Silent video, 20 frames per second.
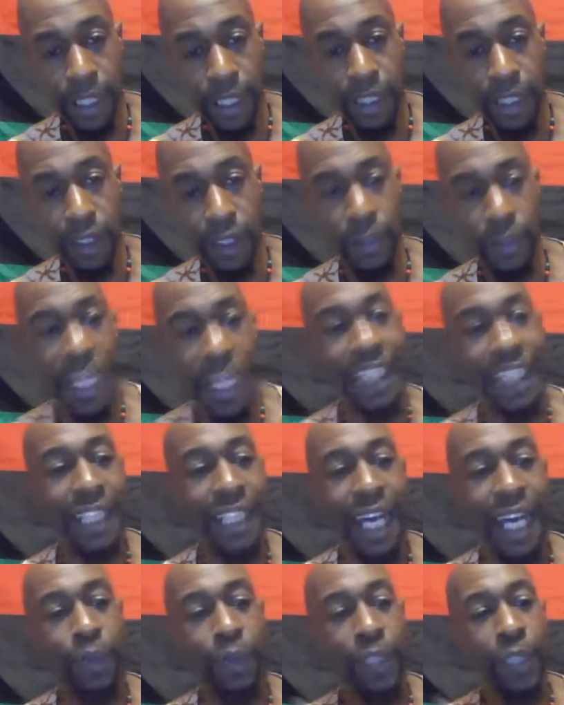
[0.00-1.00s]
So that's
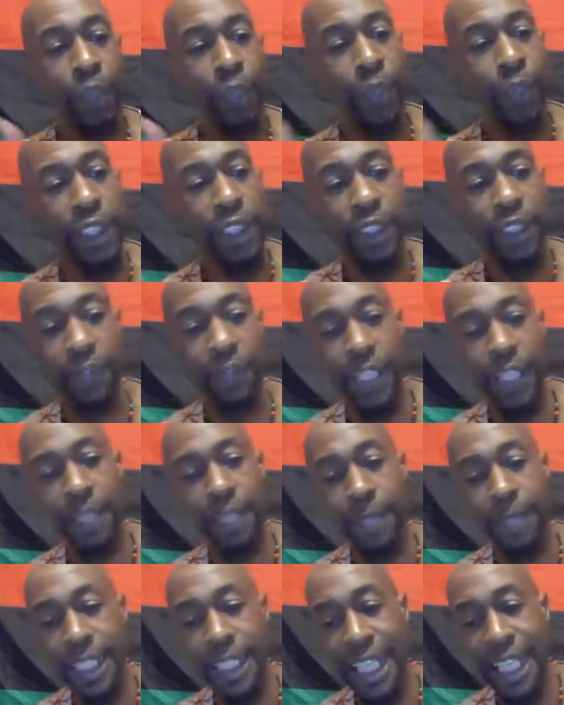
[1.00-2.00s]
how we reach
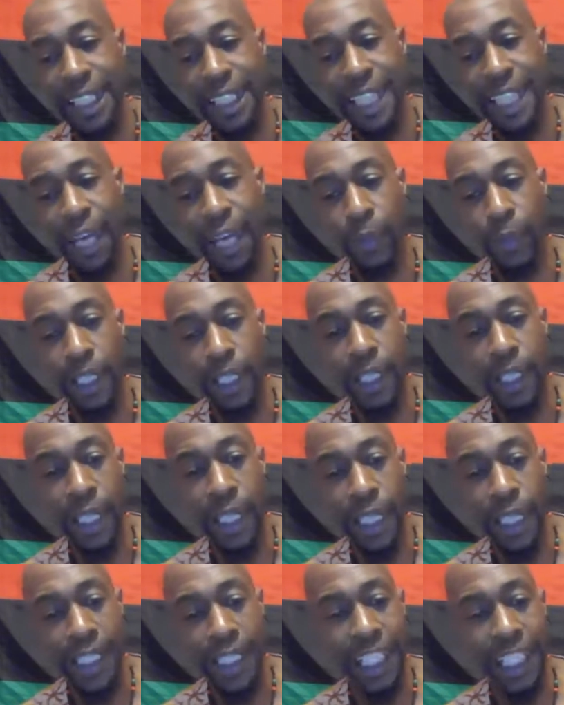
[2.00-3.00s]
development, and that's how we
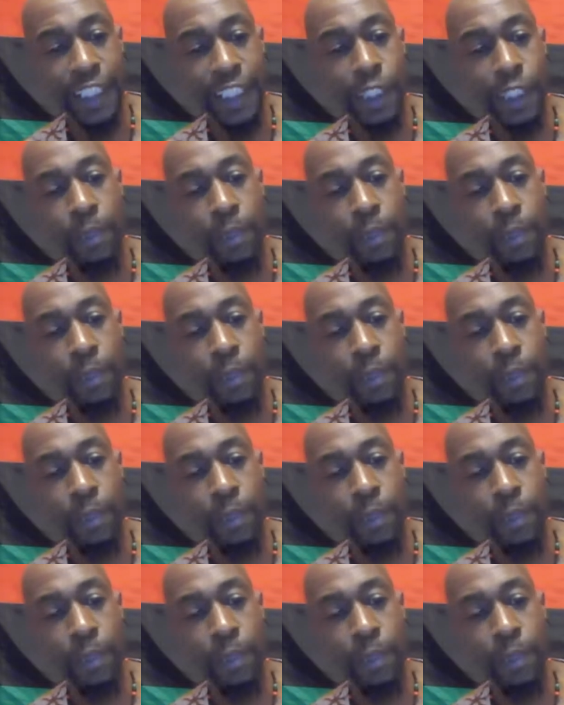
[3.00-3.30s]
get to the